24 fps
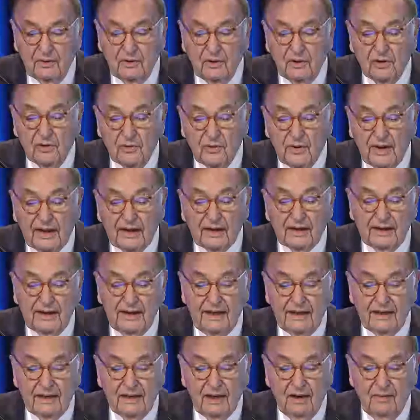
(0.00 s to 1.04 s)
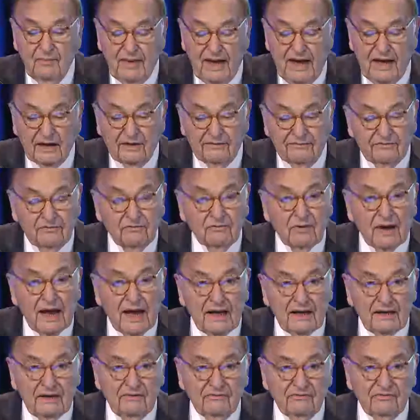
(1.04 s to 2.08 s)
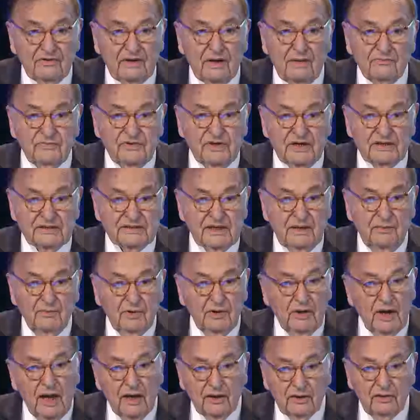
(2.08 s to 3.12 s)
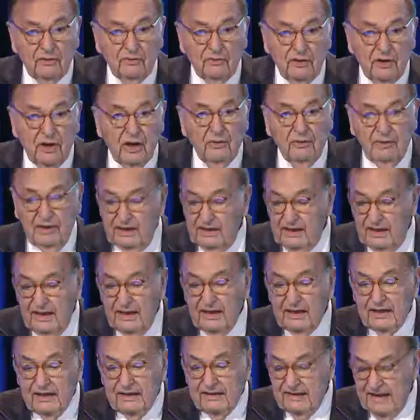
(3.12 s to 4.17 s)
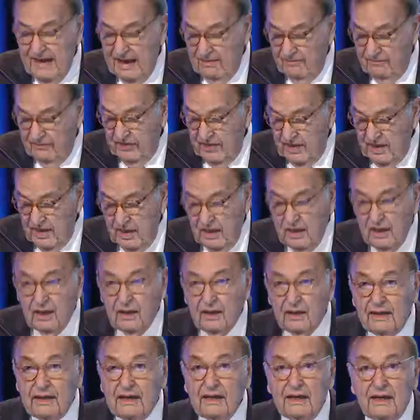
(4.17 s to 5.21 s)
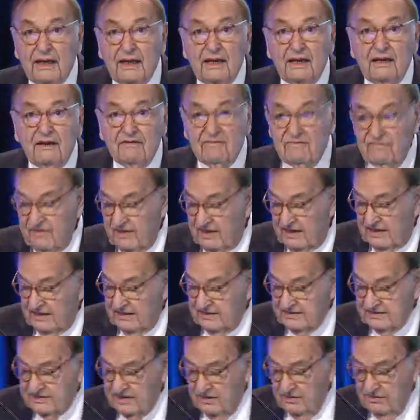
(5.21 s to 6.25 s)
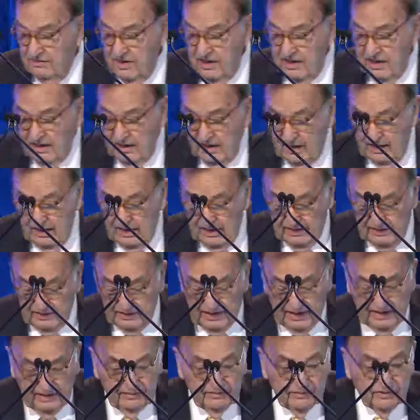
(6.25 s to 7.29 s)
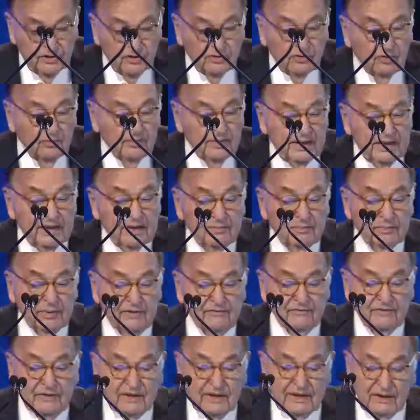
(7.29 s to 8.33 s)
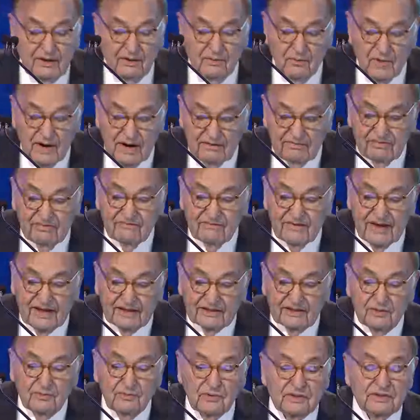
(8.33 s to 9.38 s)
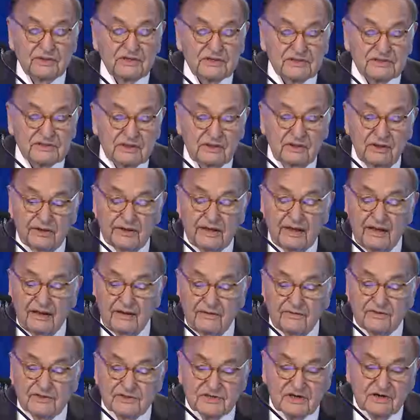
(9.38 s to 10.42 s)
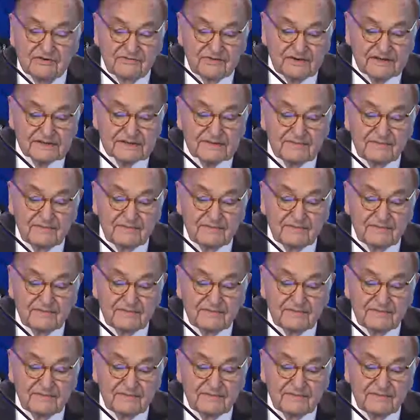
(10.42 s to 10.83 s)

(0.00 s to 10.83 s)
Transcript: quickly about a variety of subjects, and we're not going to go in any depth in any of these, so you will be perfectly aware of the fact that we're just looking at the surface.